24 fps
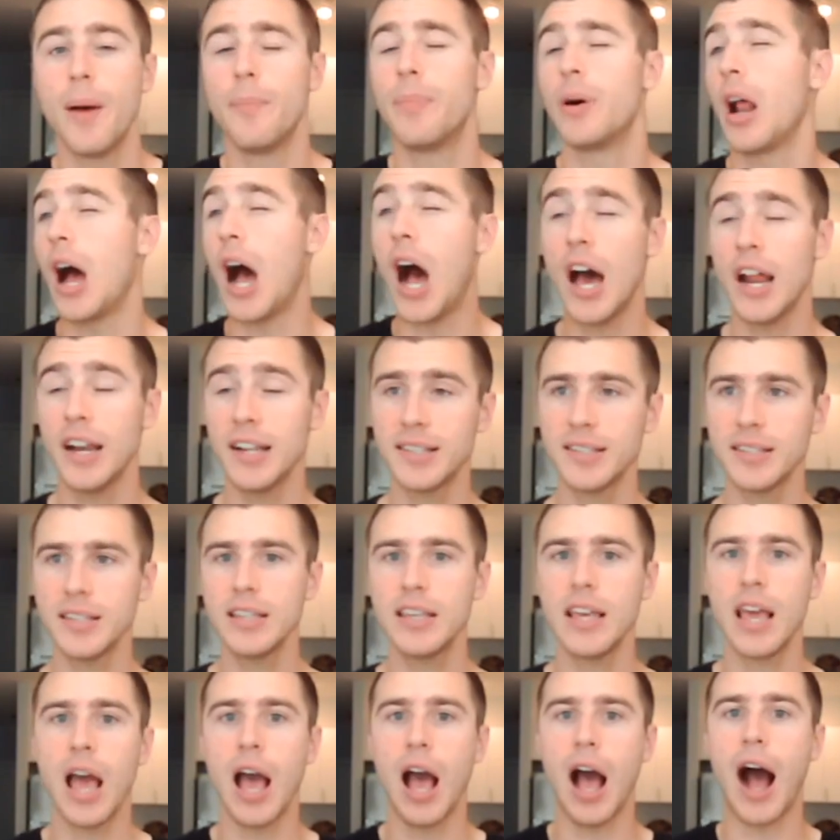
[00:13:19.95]
But
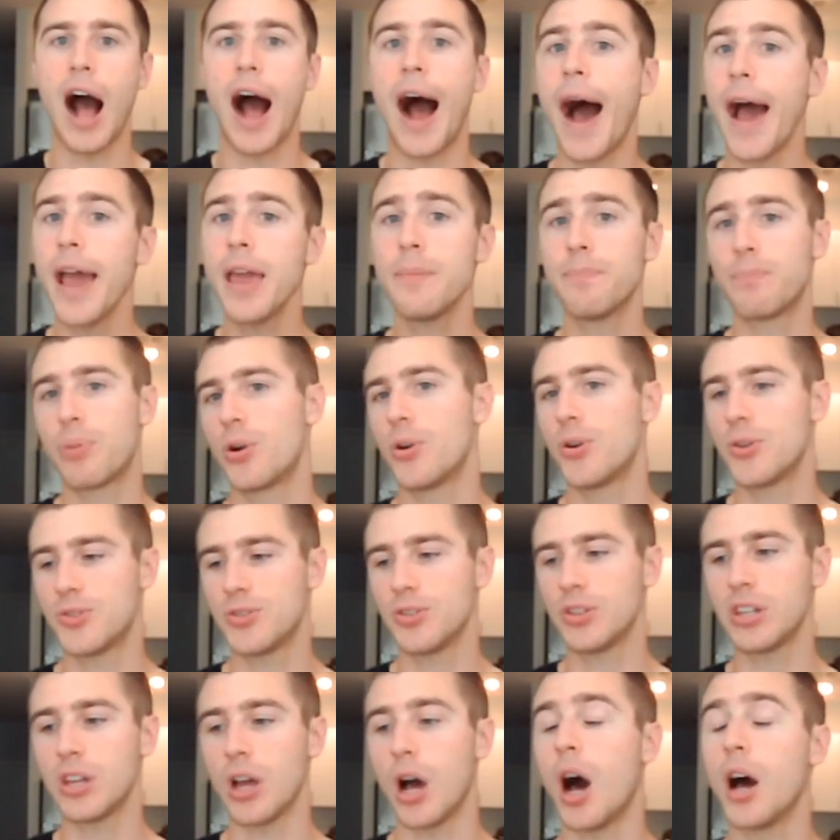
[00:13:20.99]
honestly, I am
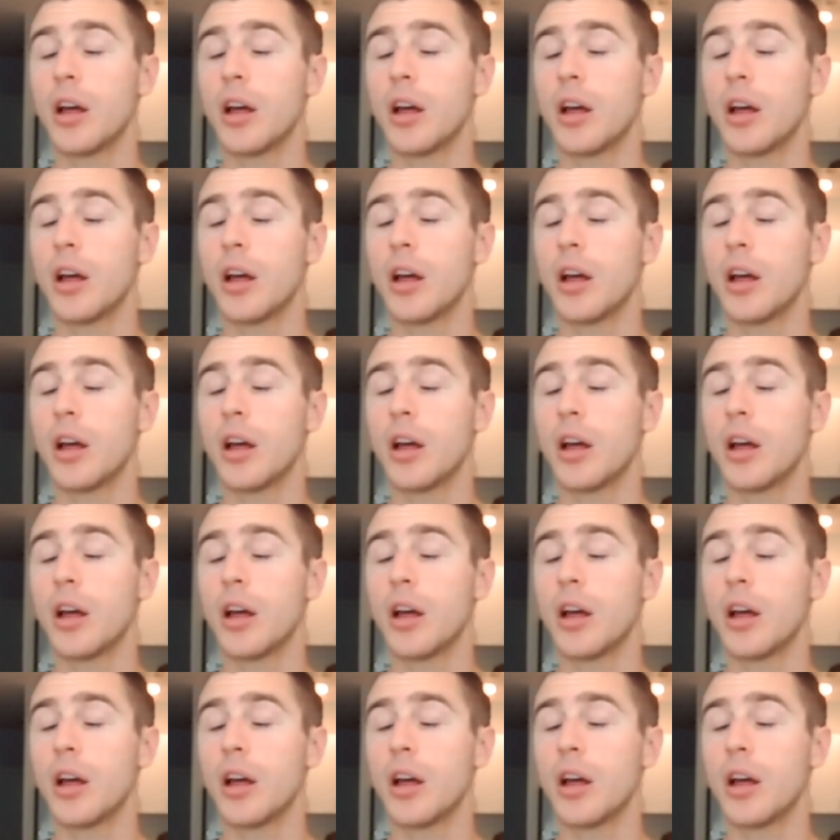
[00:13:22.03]
personally